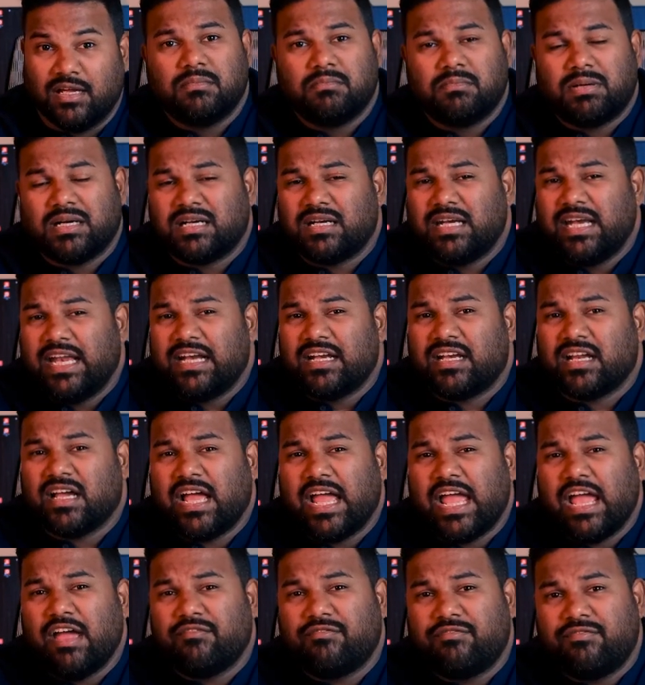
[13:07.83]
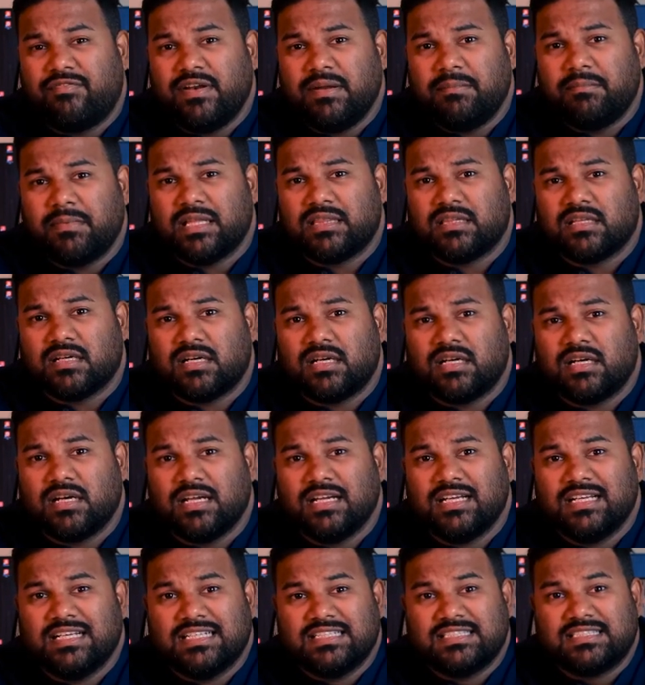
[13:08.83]
but later every method
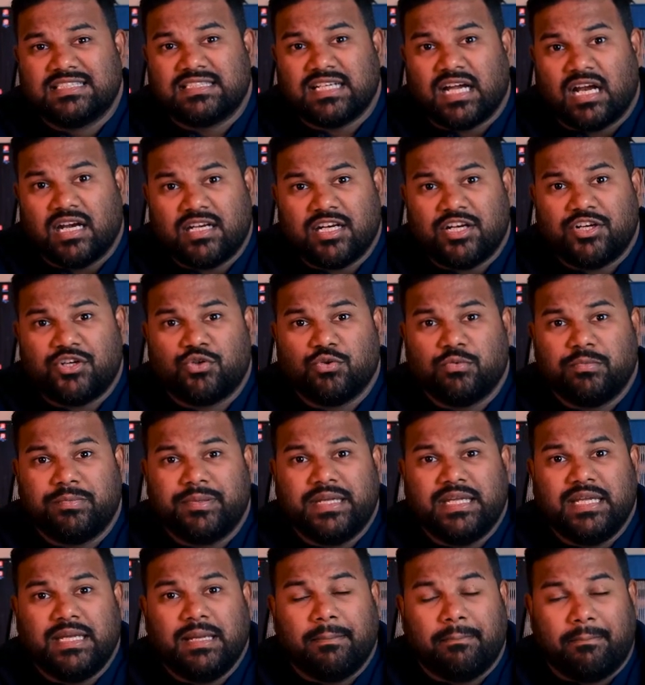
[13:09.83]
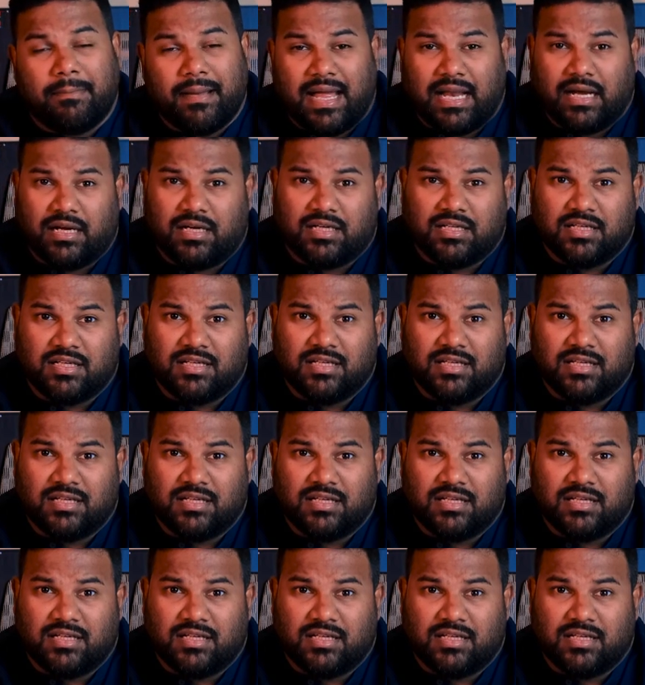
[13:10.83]
started to be bad.